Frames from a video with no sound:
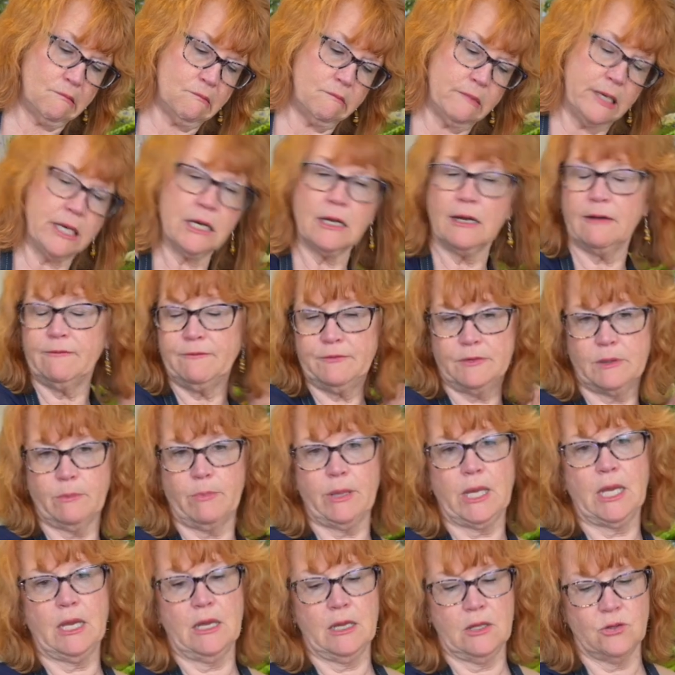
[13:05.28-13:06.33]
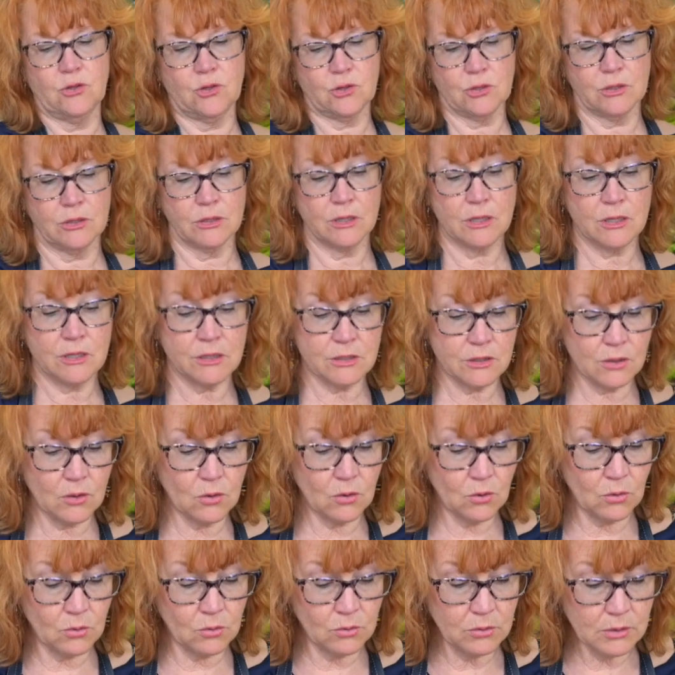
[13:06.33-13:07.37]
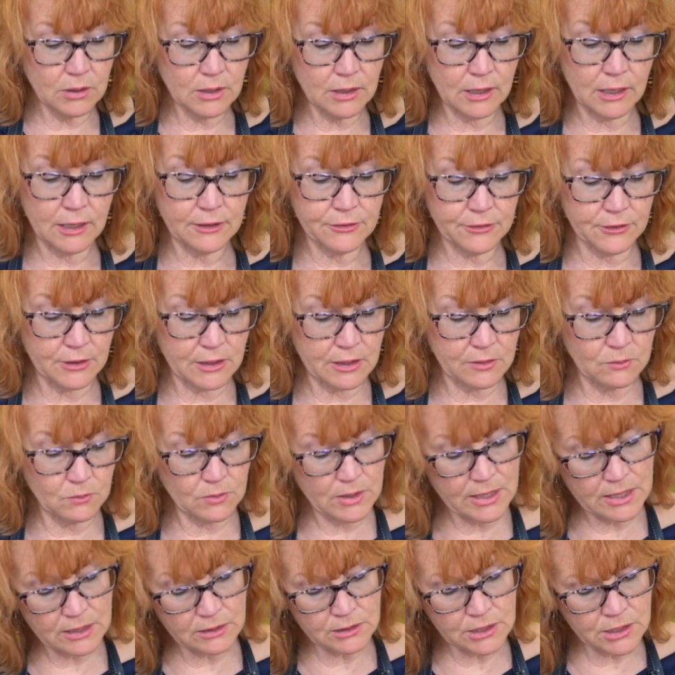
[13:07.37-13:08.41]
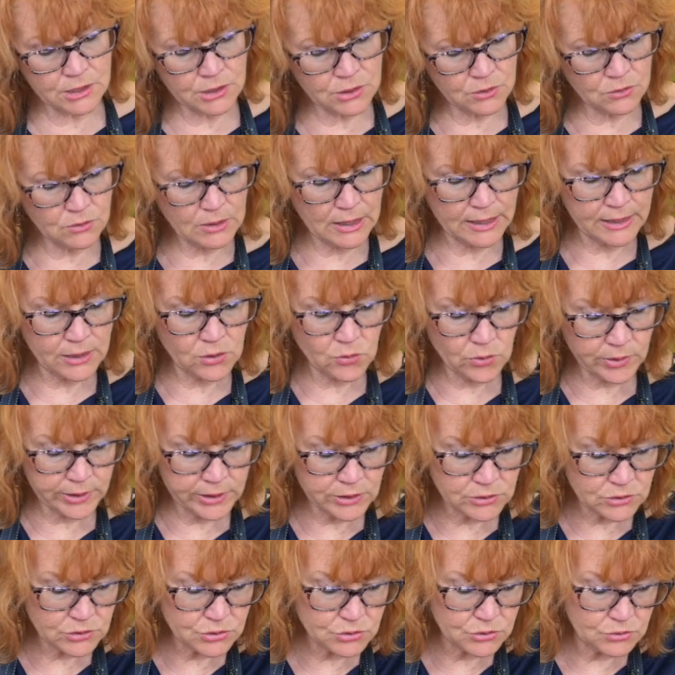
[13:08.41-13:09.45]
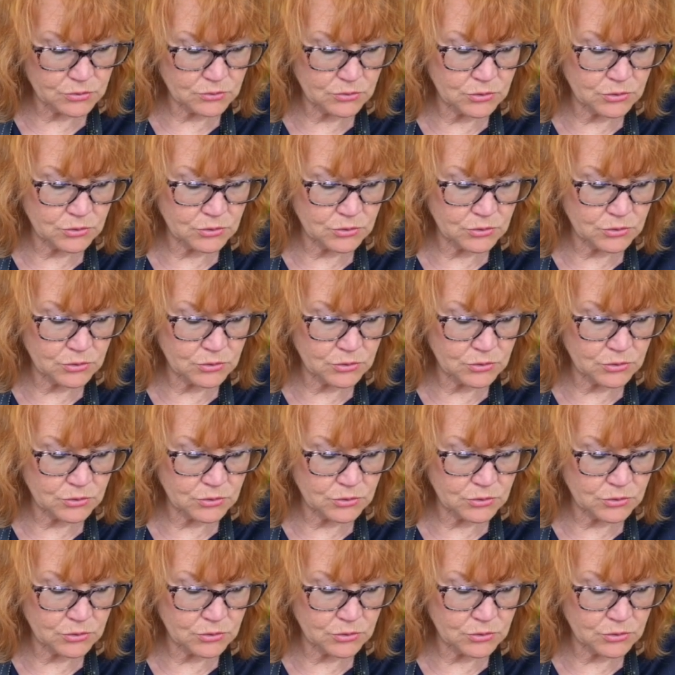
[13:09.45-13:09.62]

right off the page. So I thought, well, you know, I'm going to